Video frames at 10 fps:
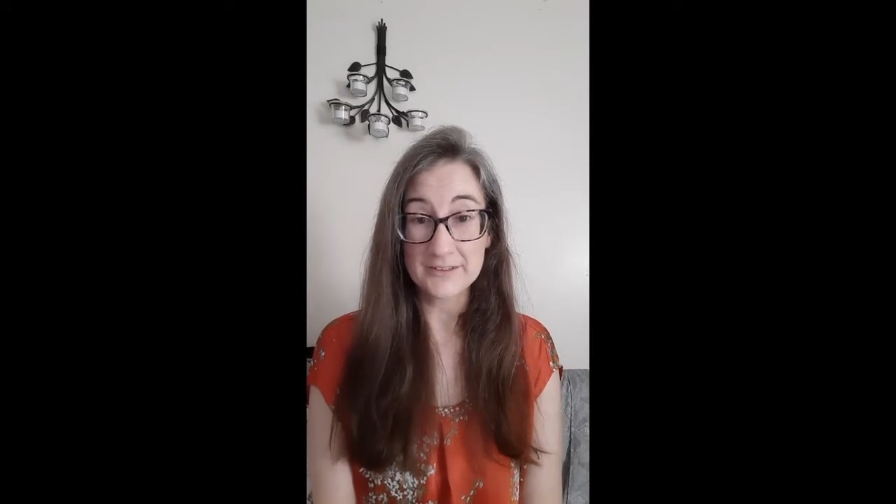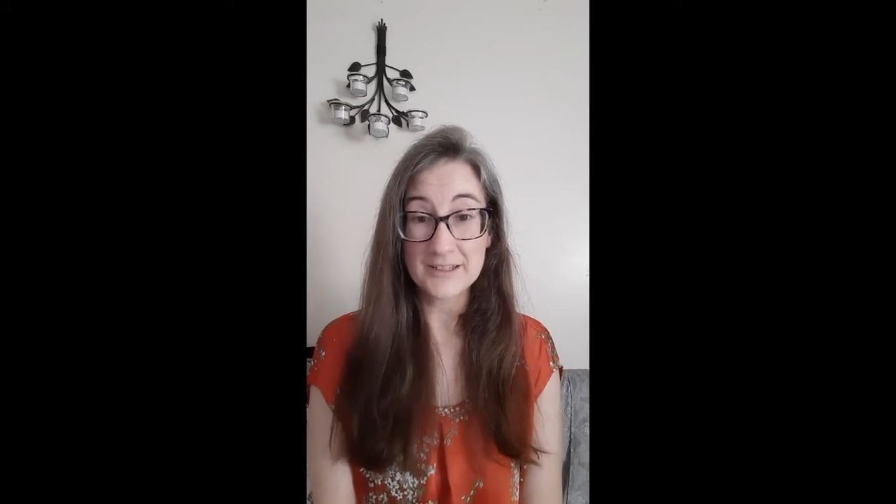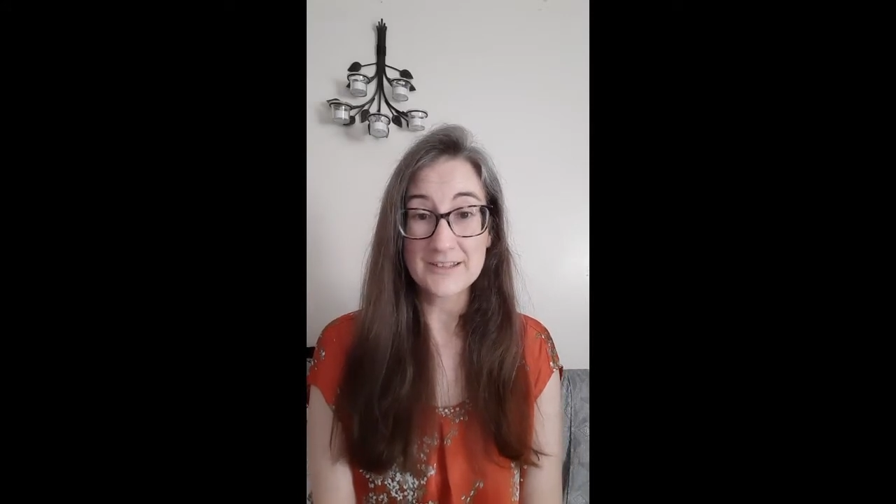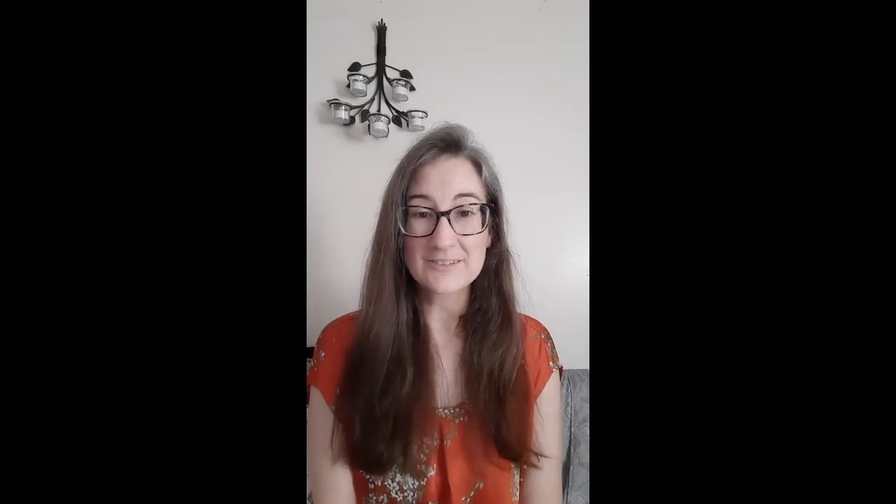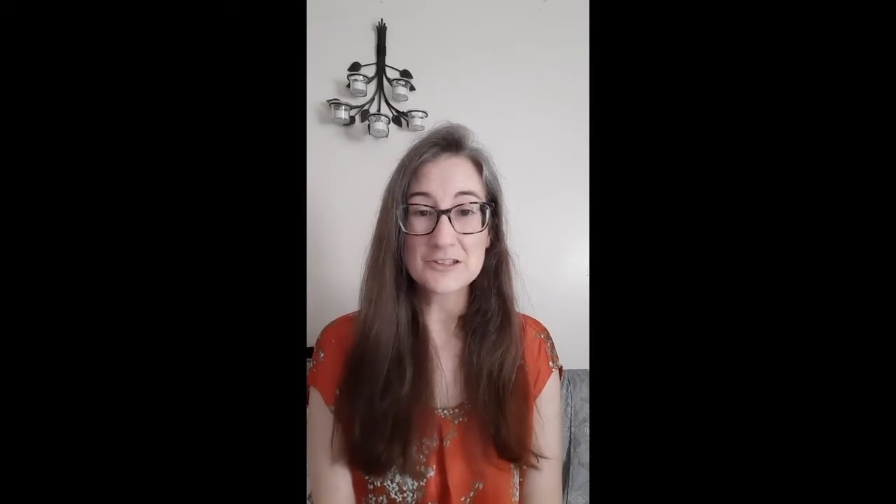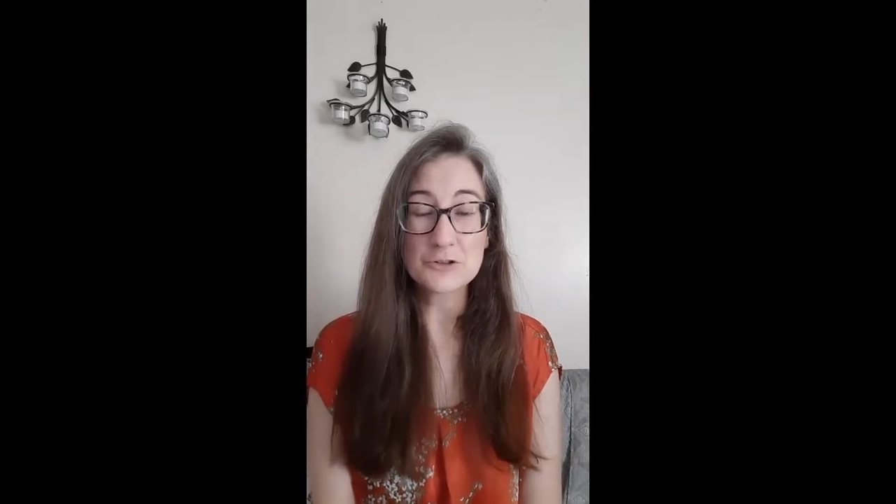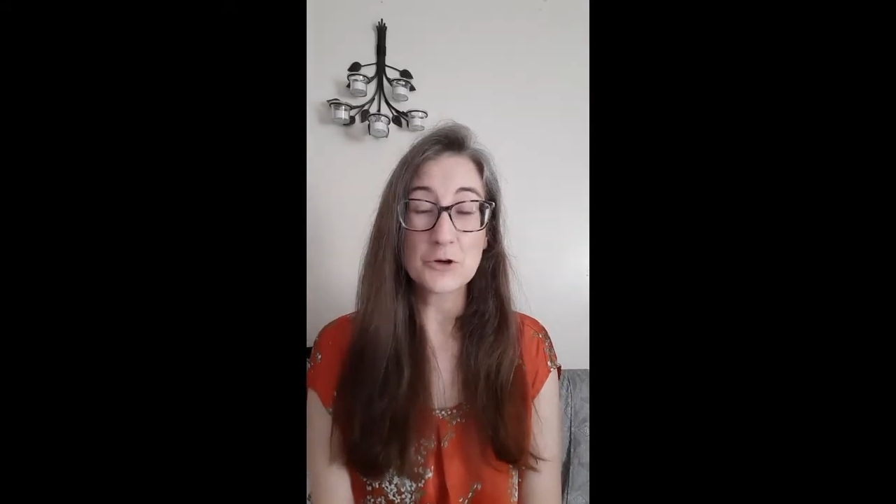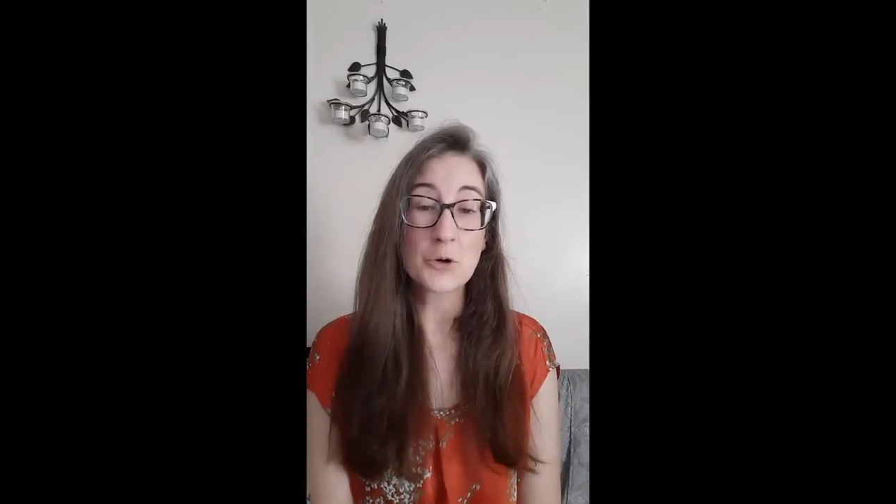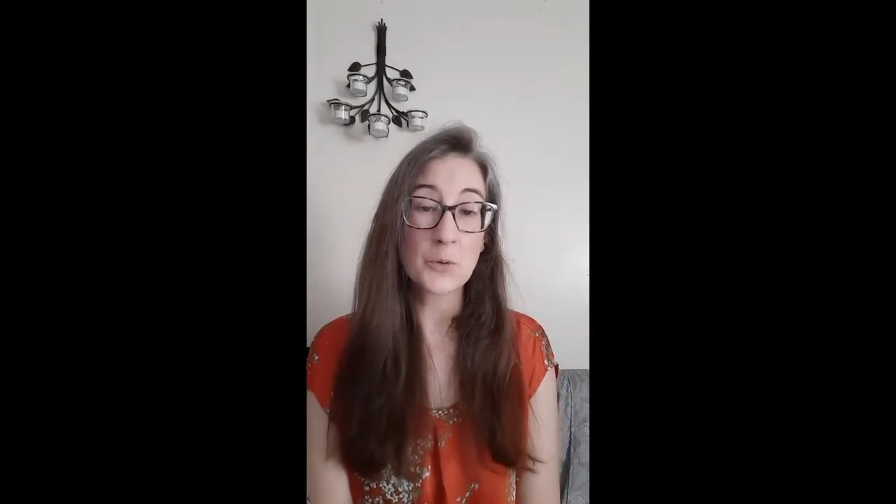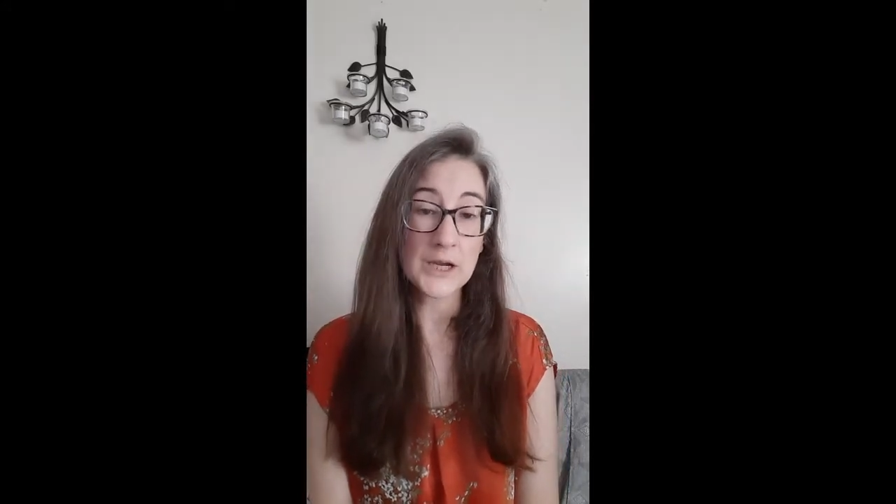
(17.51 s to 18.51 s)
is to do a
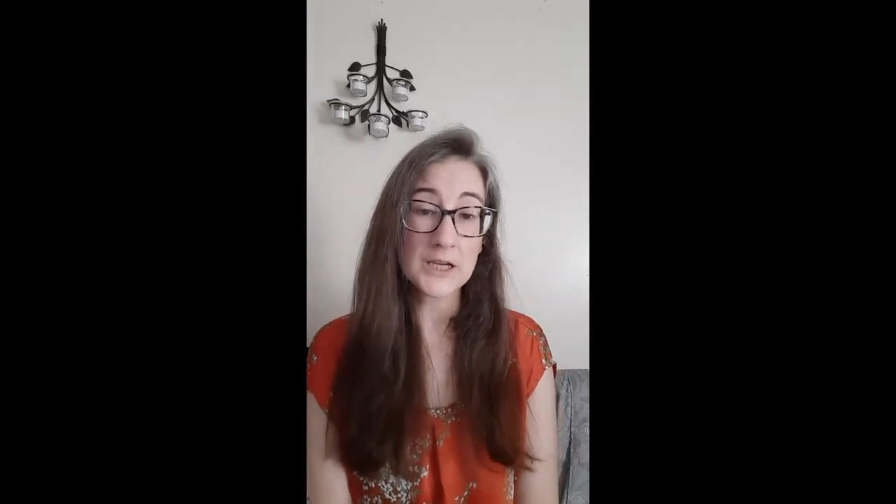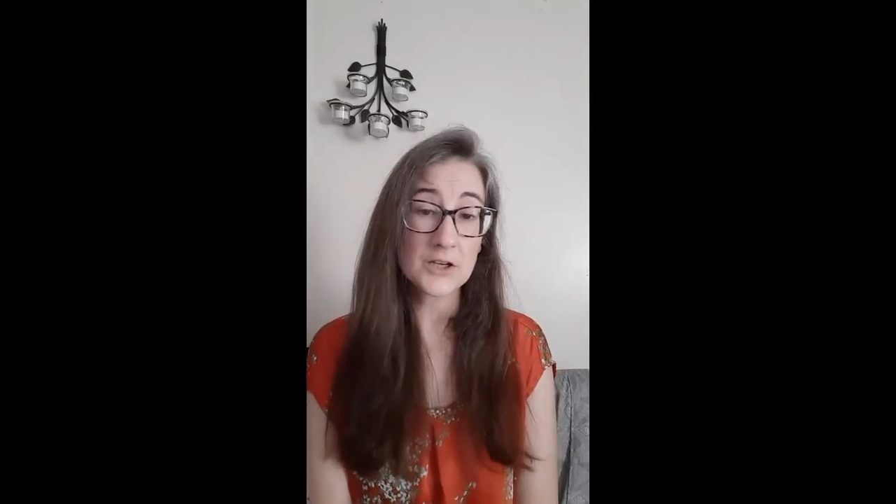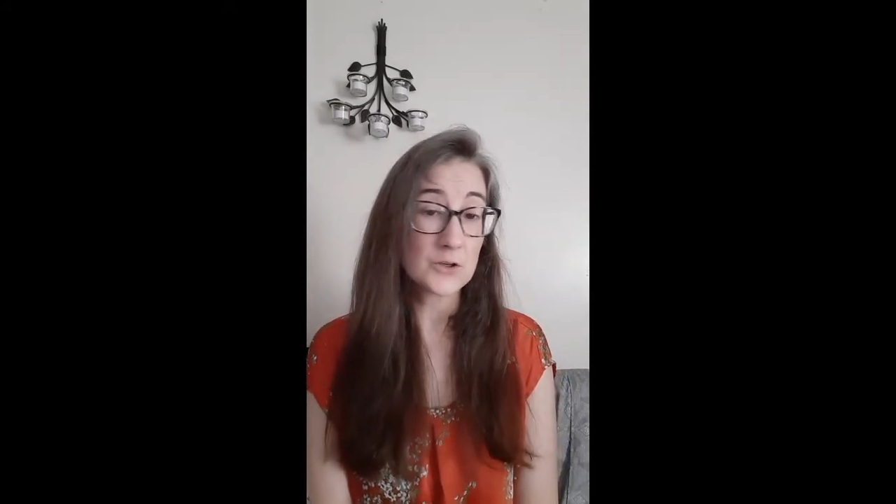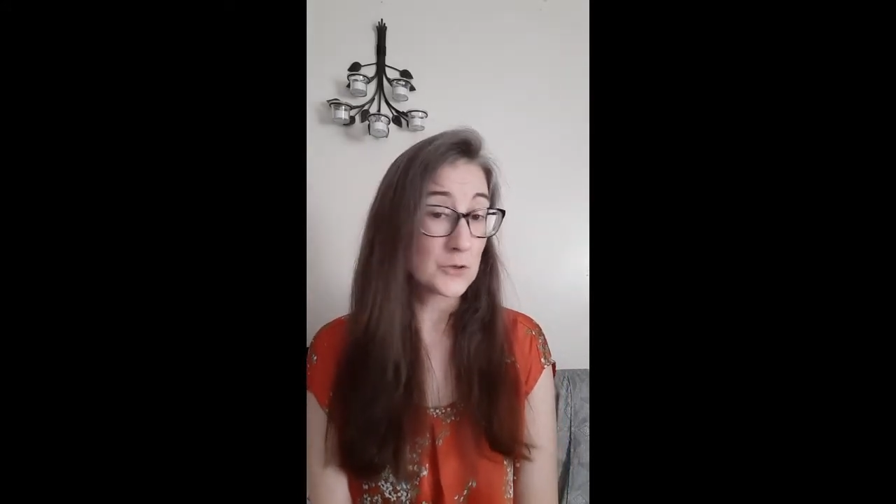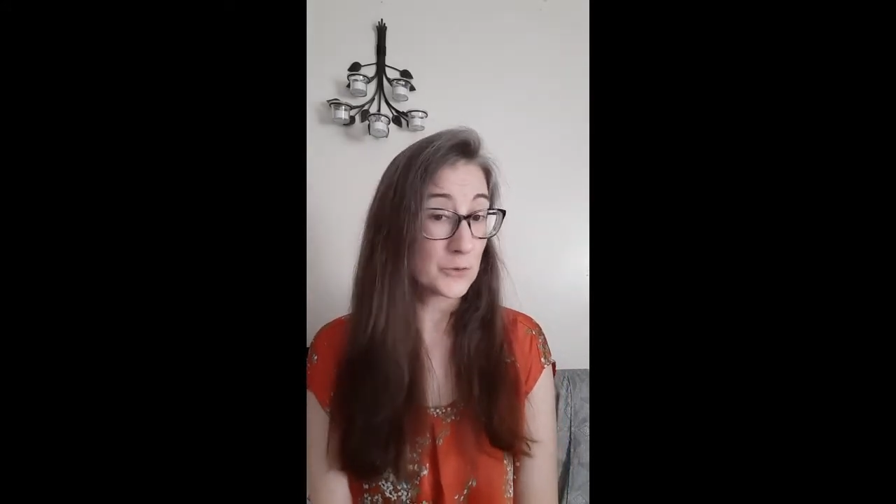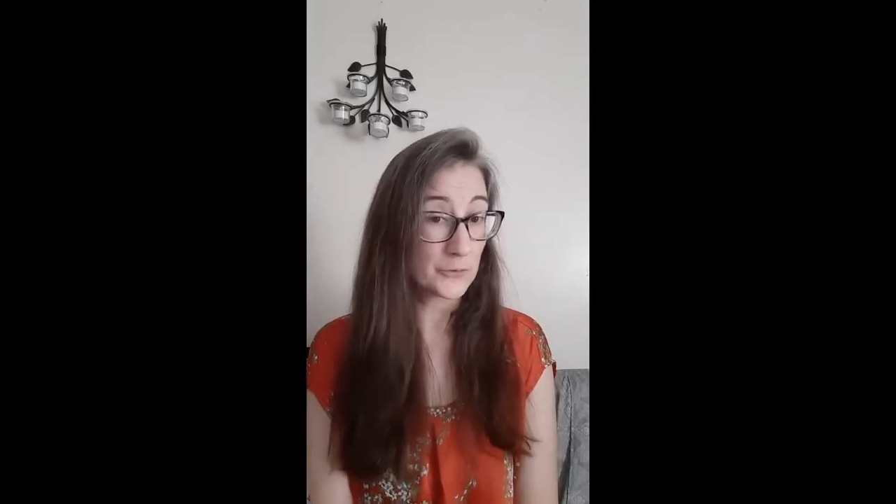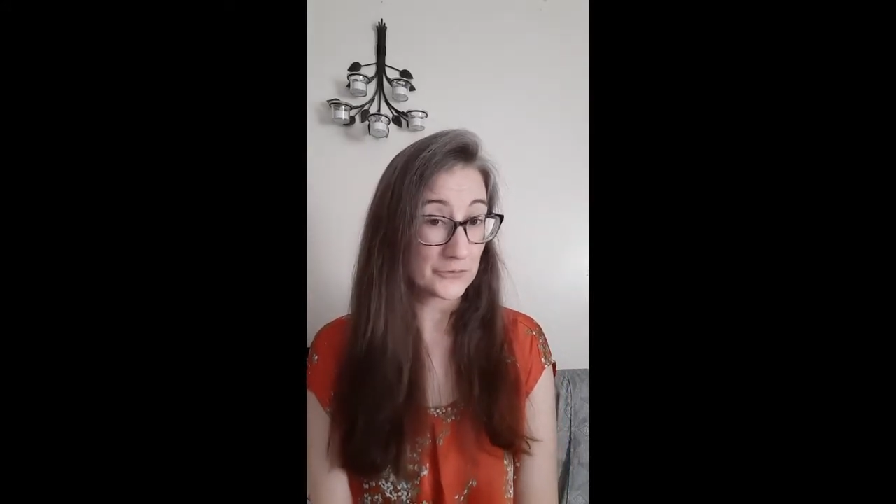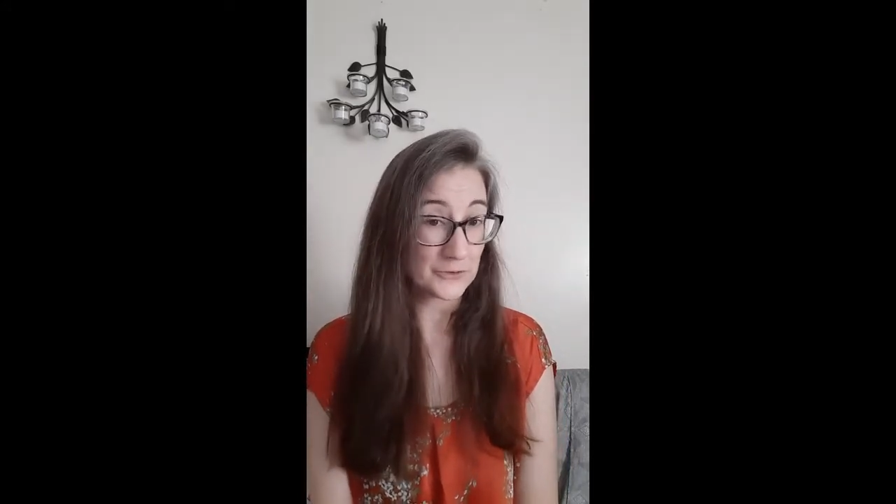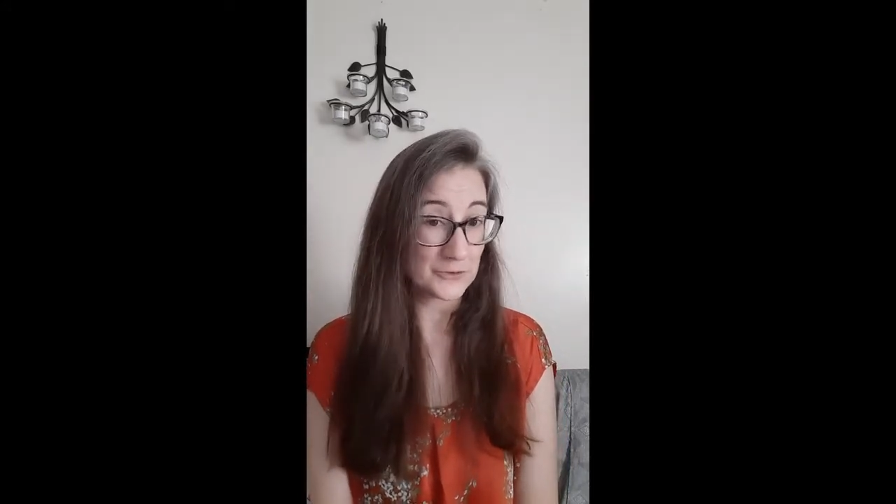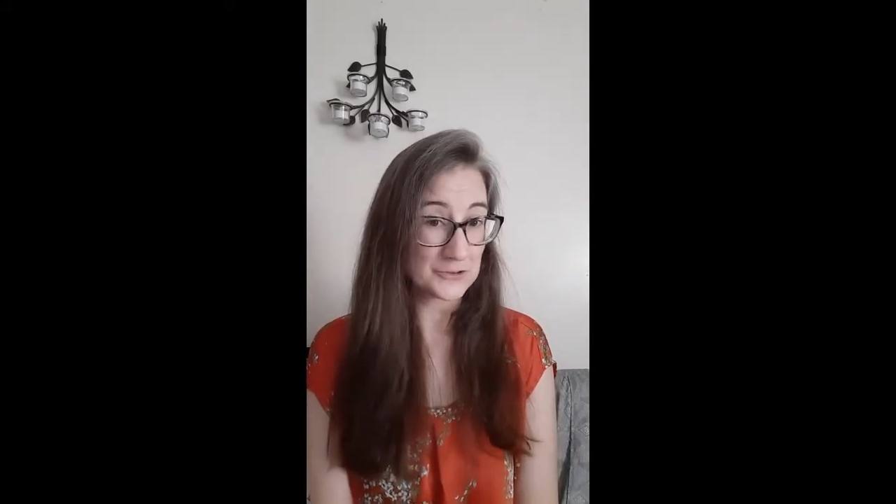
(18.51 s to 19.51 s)
quick Google
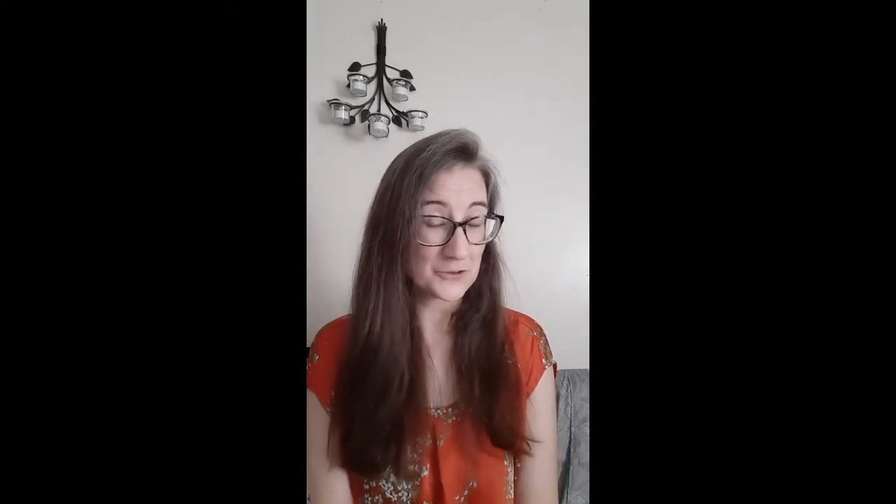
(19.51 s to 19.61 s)
search